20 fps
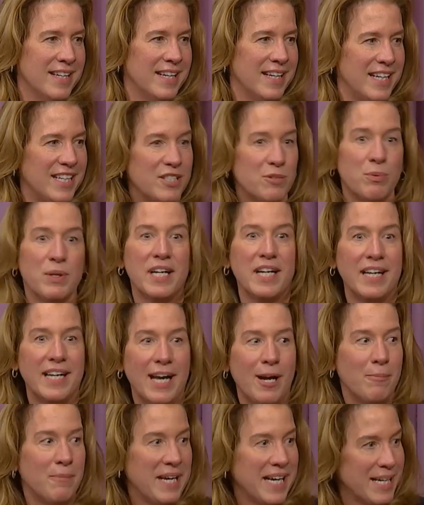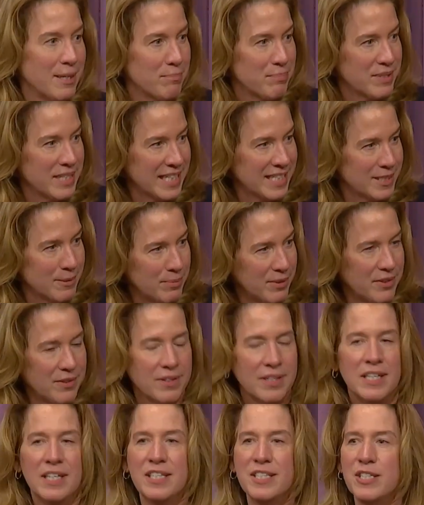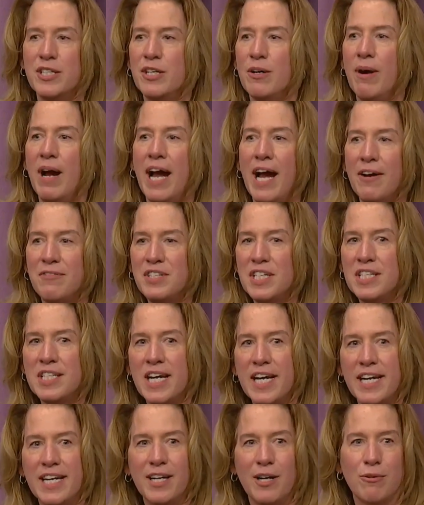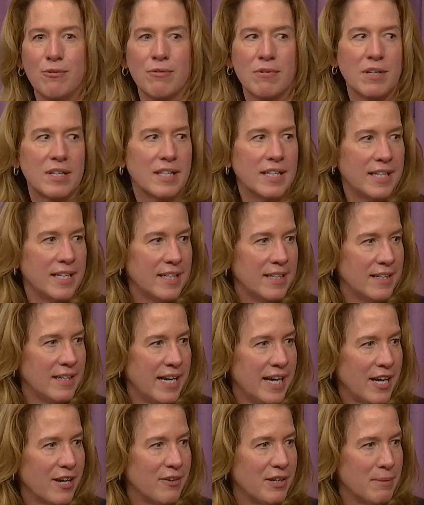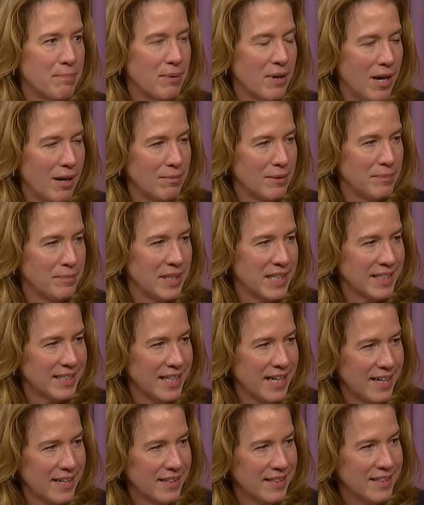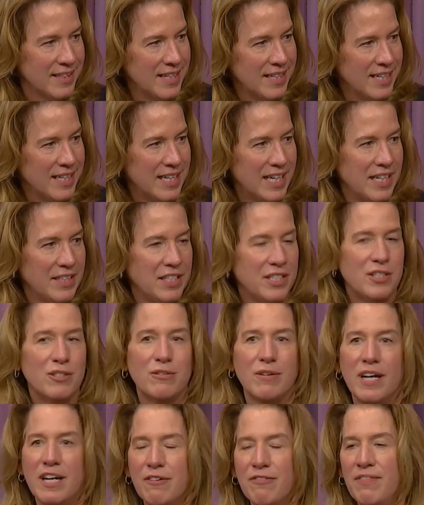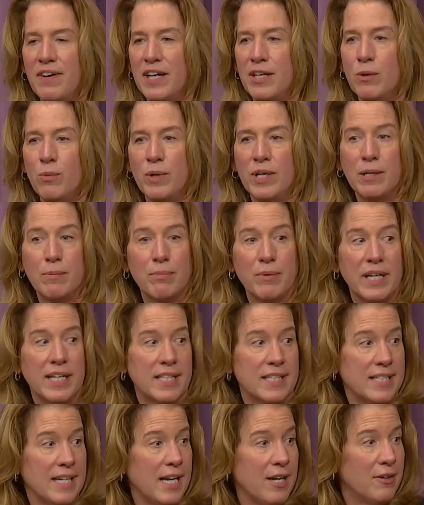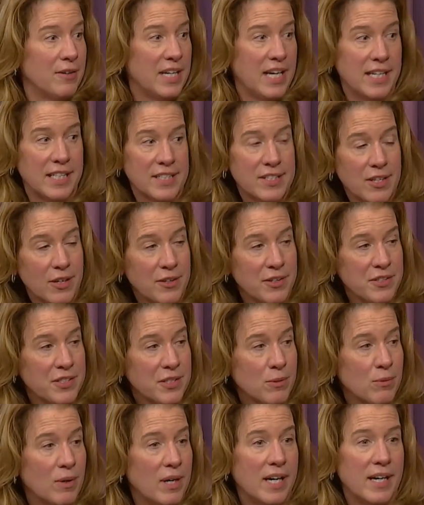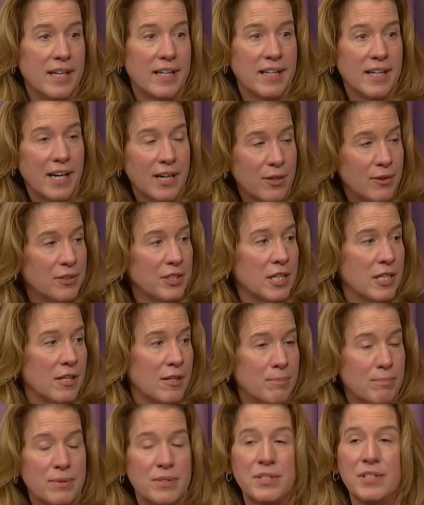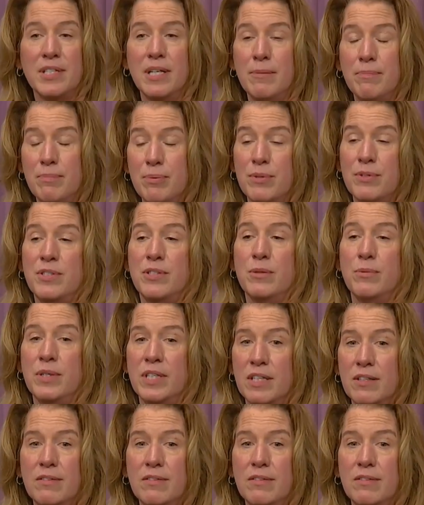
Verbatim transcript: is we can now make it predictable. So you have to take a really hairy problem like that and then try to find a way to break it down. And it's also why I only am pursuing